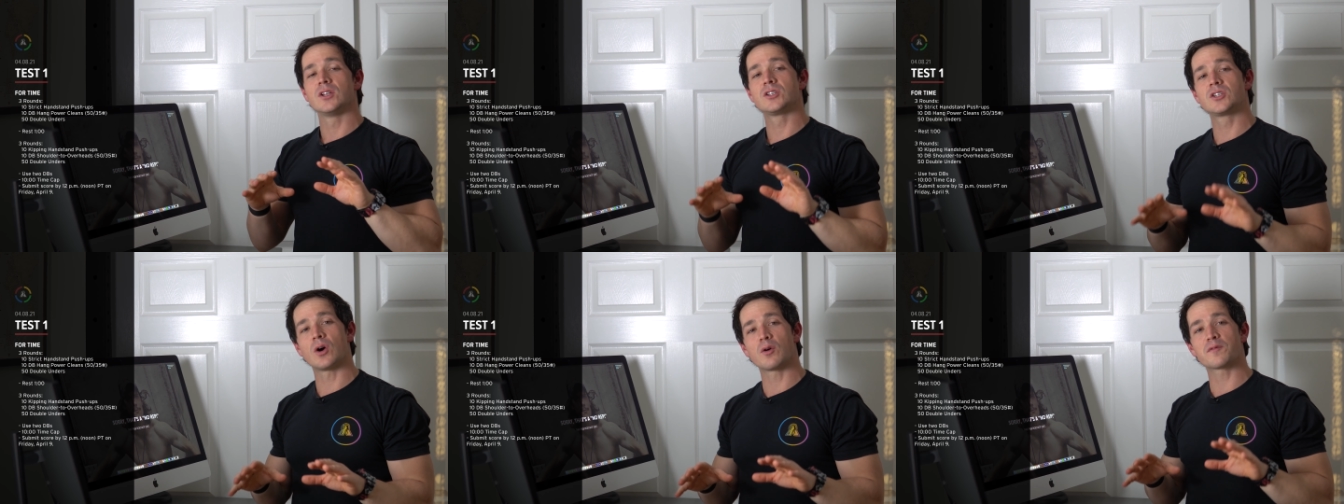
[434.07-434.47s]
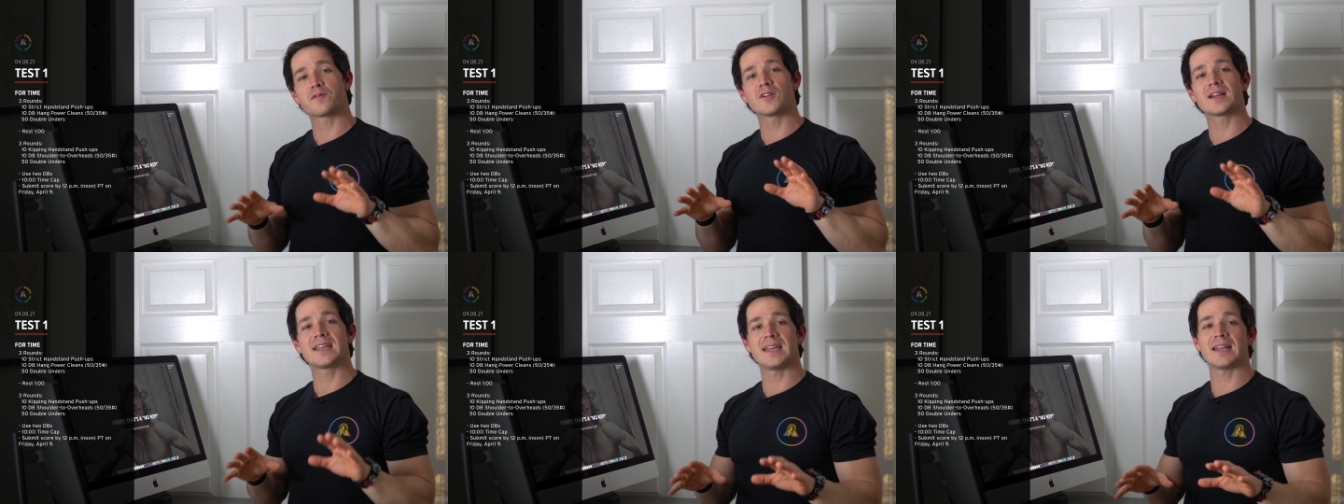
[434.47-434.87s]
Don't
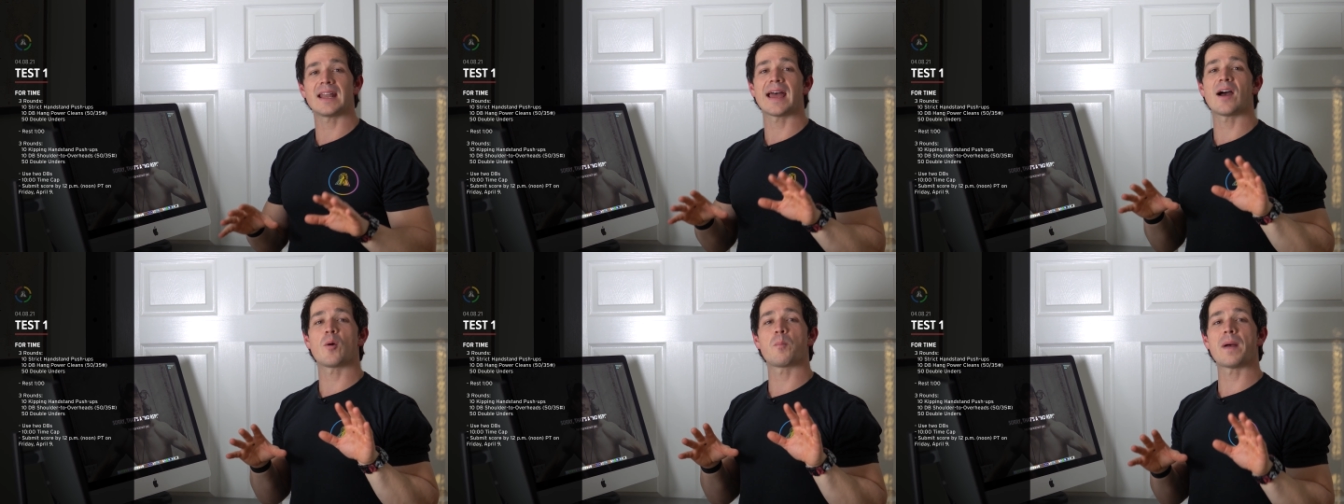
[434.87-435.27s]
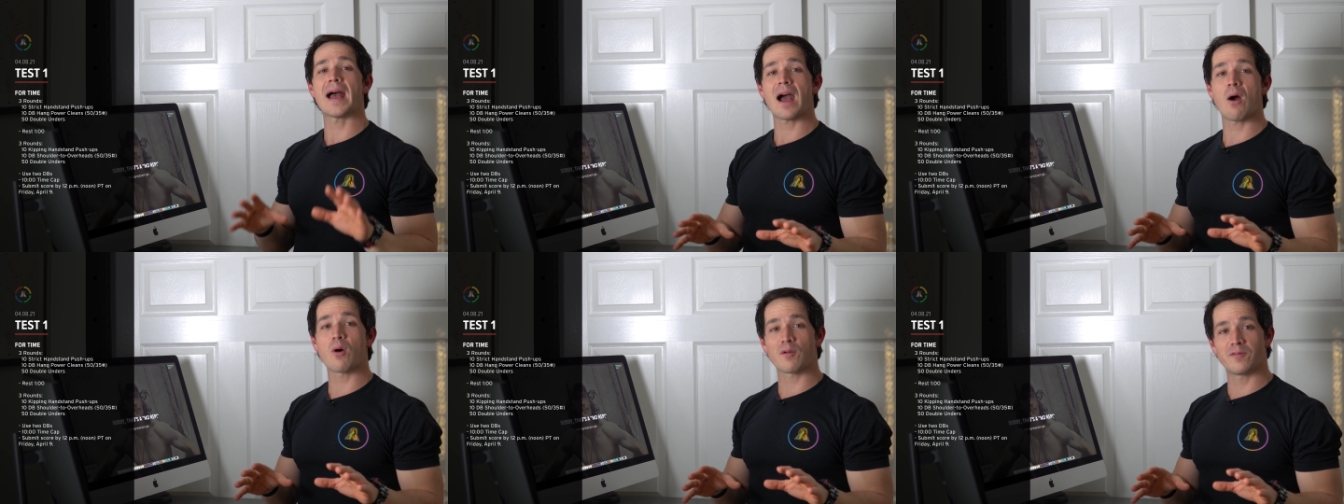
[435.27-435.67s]
forget how
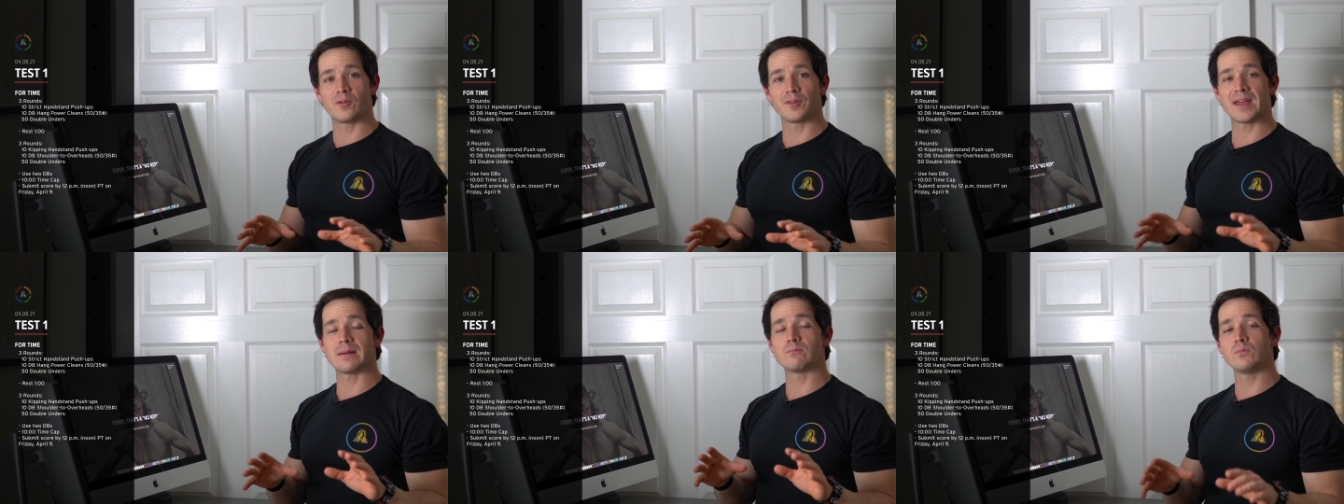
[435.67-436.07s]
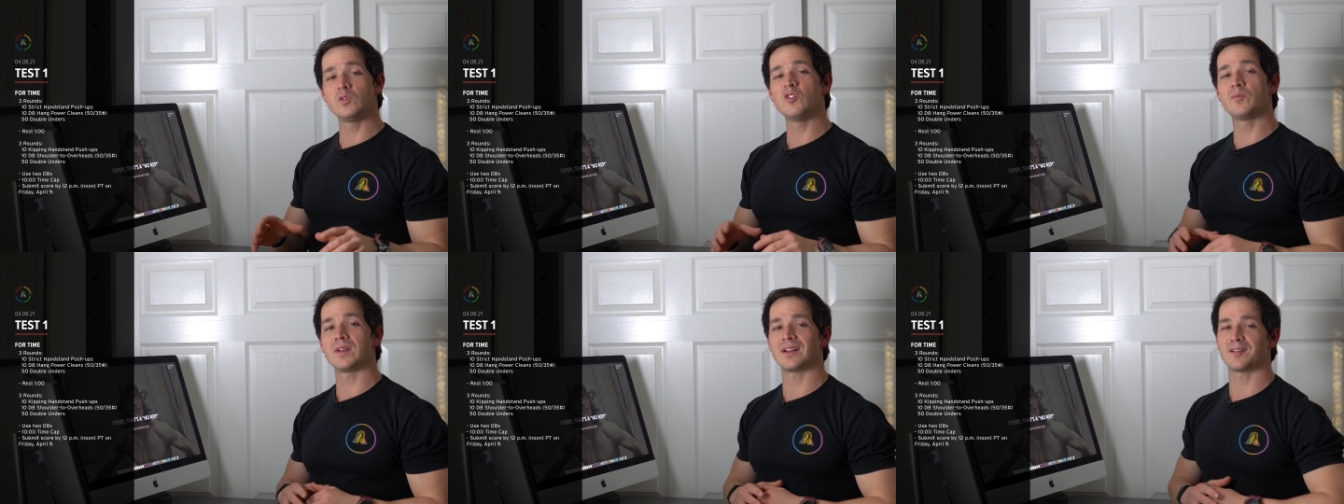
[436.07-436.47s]
powerful that
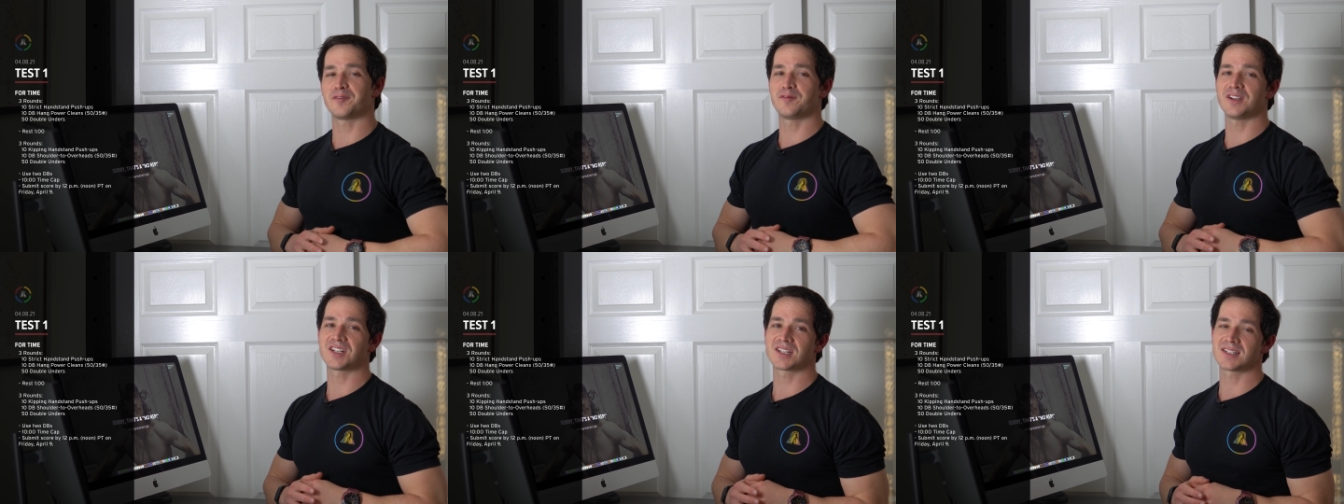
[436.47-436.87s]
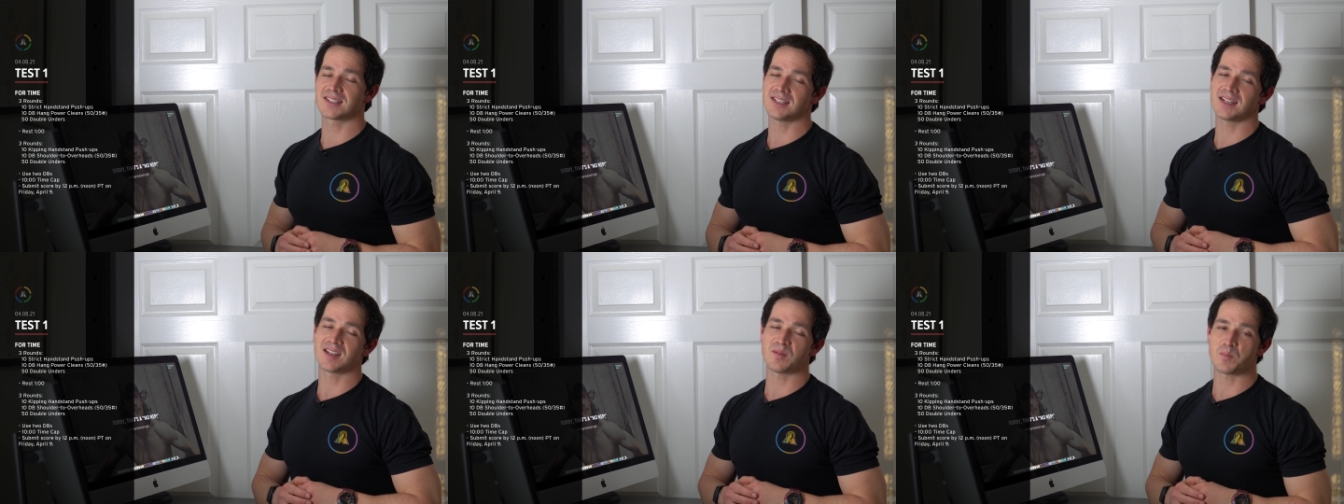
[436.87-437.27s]
movement
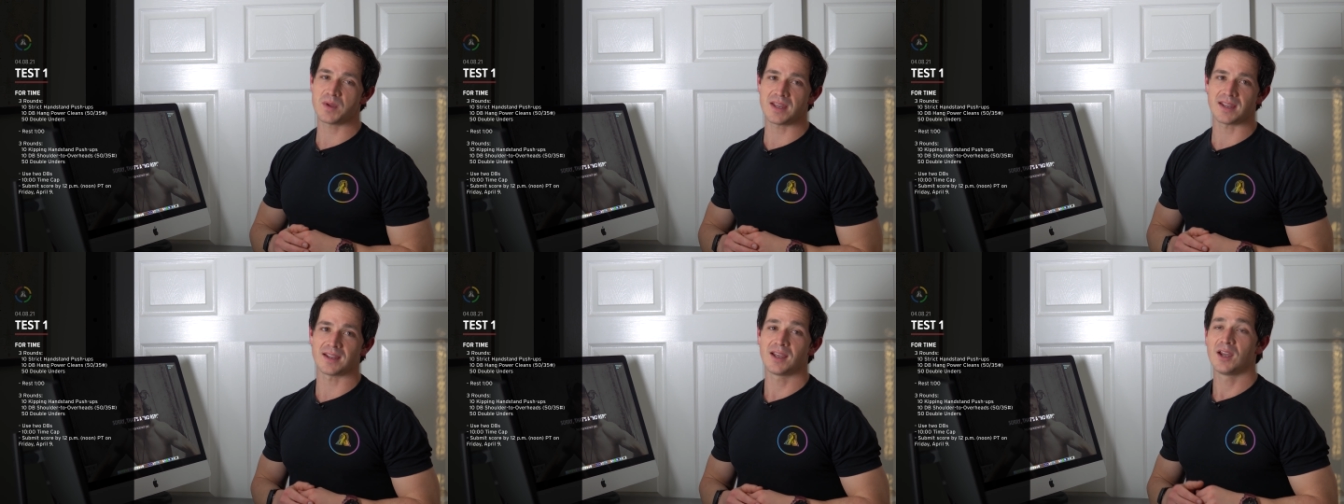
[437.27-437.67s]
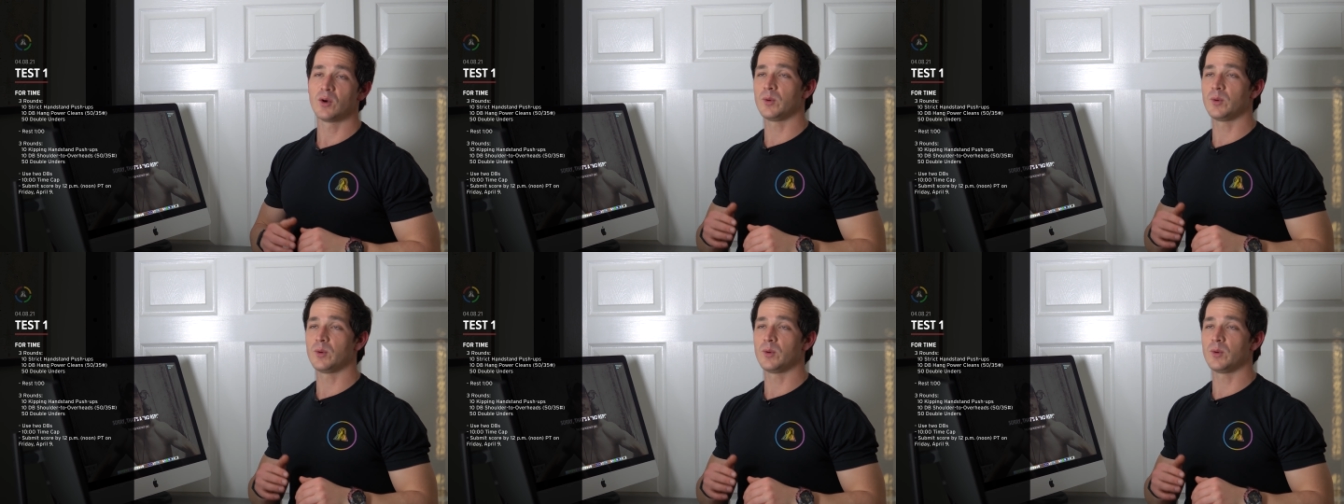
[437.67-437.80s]
efficiency can be.